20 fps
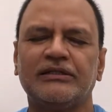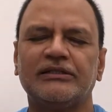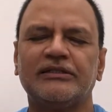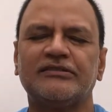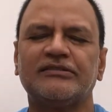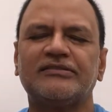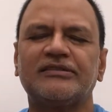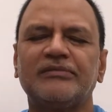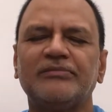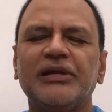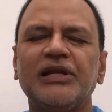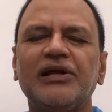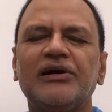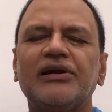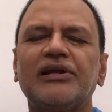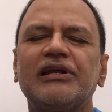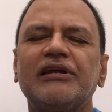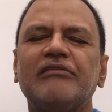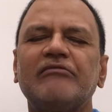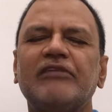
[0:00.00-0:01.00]

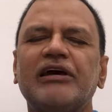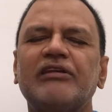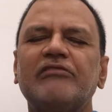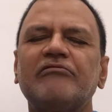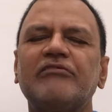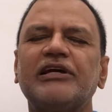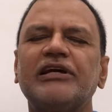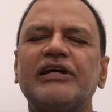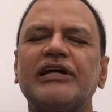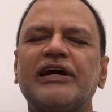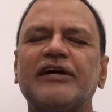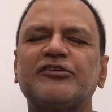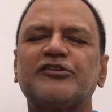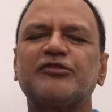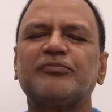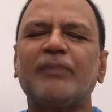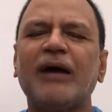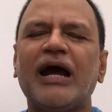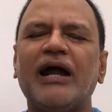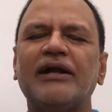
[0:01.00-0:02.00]
Similarly, when we
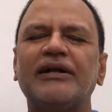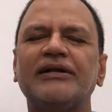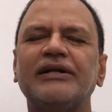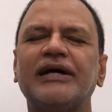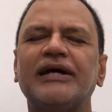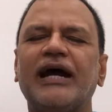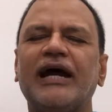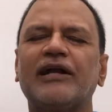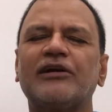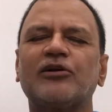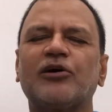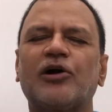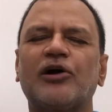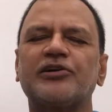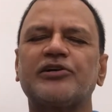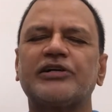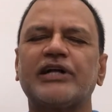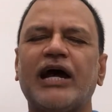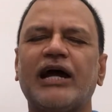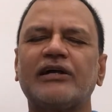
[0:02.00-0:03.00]
expand and
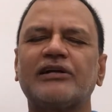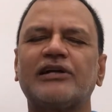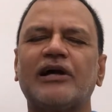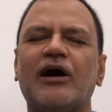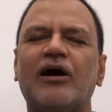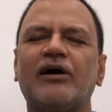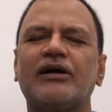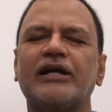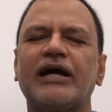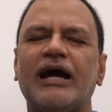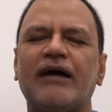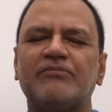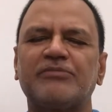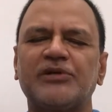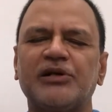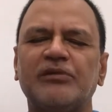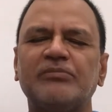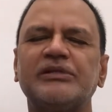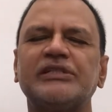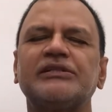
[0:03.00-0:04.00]
contract our
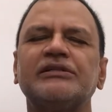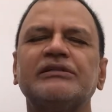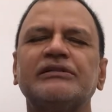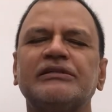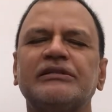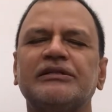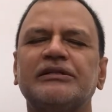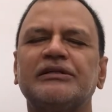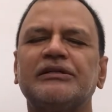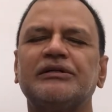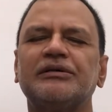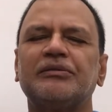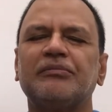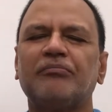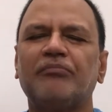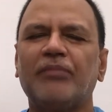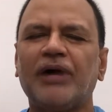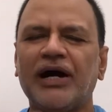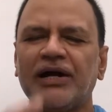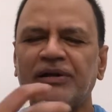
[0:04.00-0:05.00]
abdomen
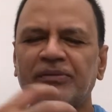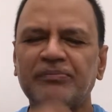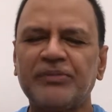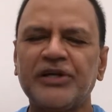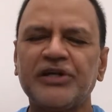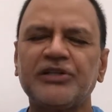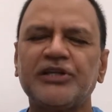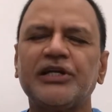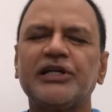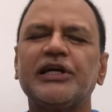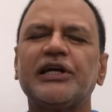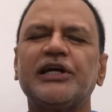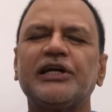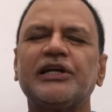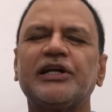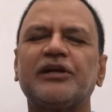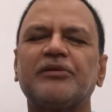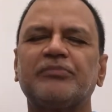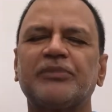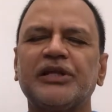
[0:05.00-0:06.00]
by breathing in
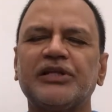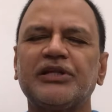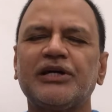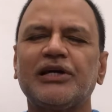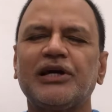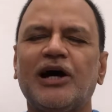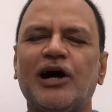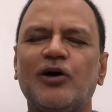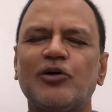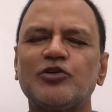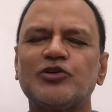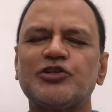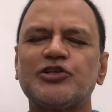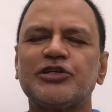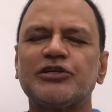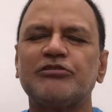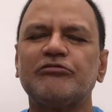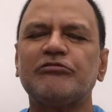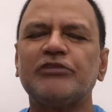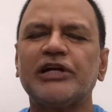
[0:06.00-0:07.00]
and breathing out,
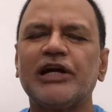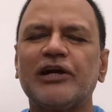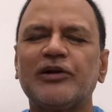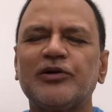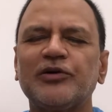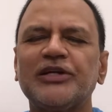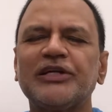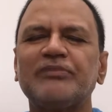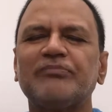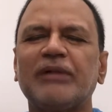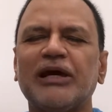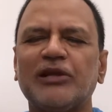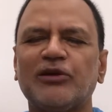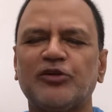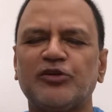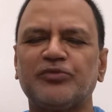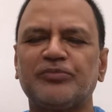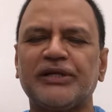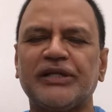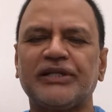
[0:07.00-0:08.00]
we are doing
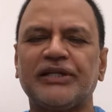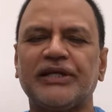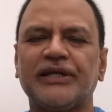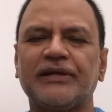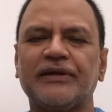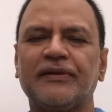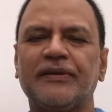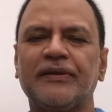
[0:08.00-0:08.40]
bellows breathing.